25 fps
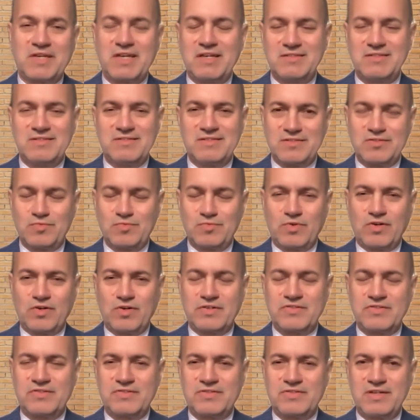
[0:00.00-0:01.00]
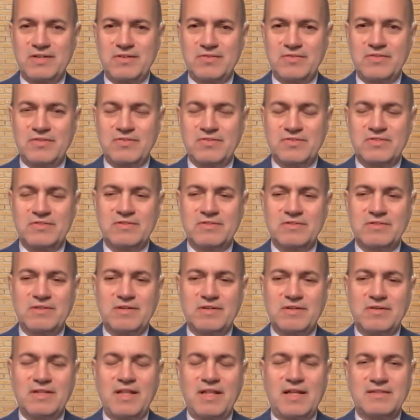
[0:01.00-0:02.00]
cases worse. So there's
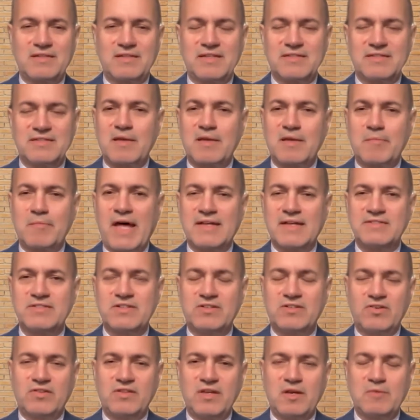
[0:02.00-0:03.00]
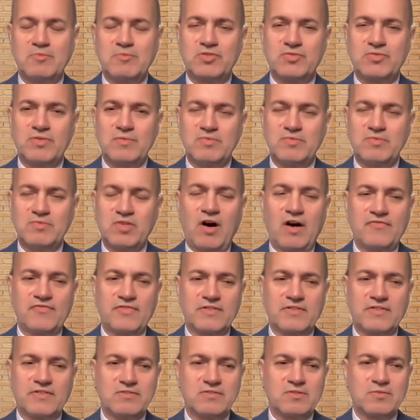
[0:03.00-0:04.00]
a lot less capacity on the upstream to
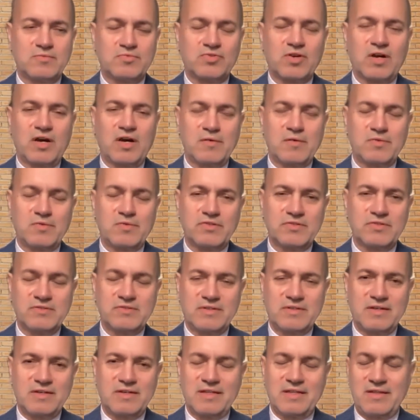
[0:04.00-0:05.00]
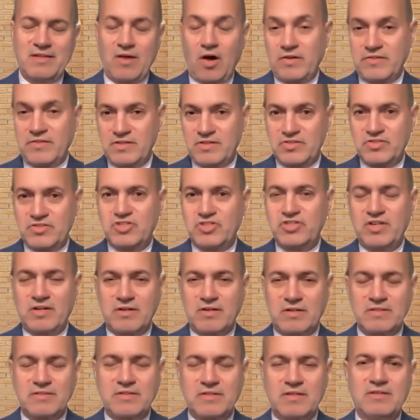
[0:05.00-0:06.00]
offer to subscribers on this
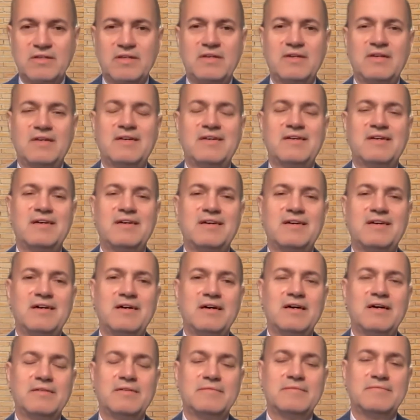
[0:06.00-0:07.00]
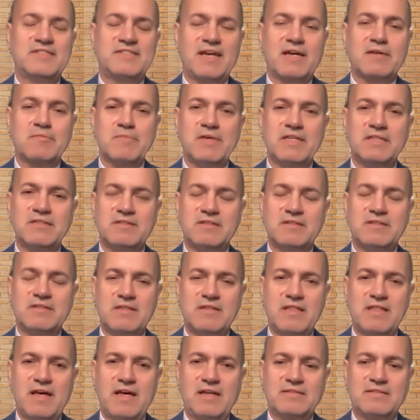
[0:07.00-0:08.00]
shared segment
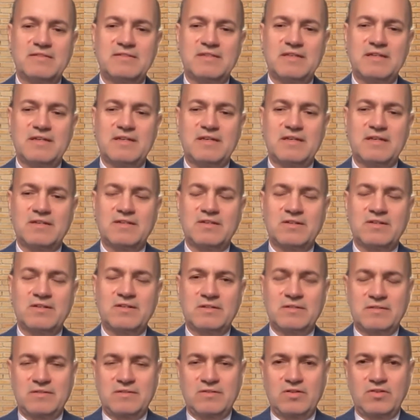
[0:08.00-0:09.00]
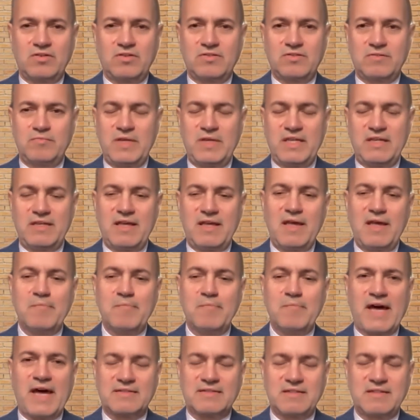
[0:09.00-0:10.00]
that could be
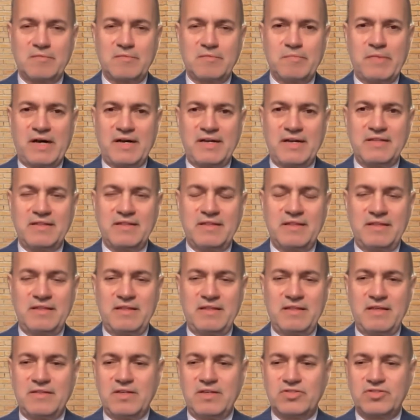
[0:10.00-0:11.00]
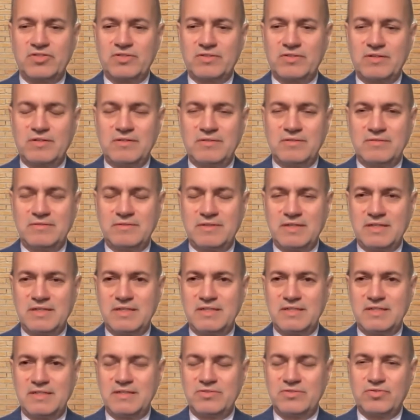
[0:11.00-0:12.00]
impacted by the additional
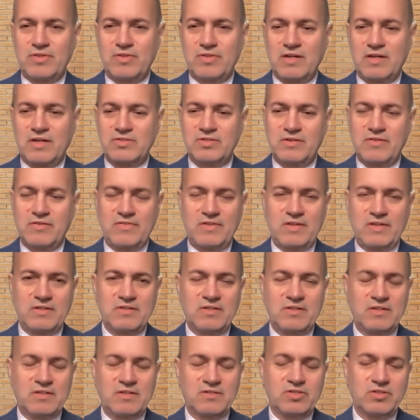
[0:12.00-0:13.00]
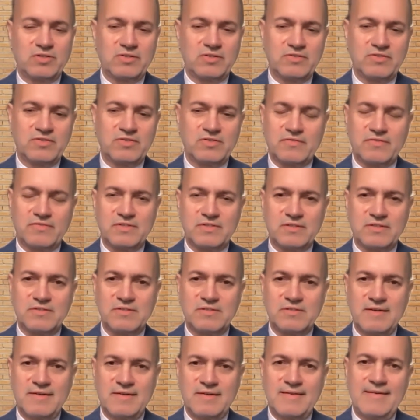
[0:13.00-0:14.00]
introduction of the additional
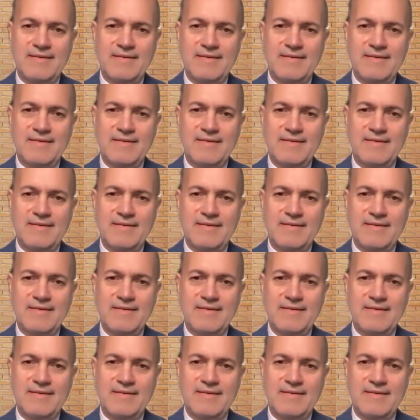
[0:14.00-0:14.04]
services.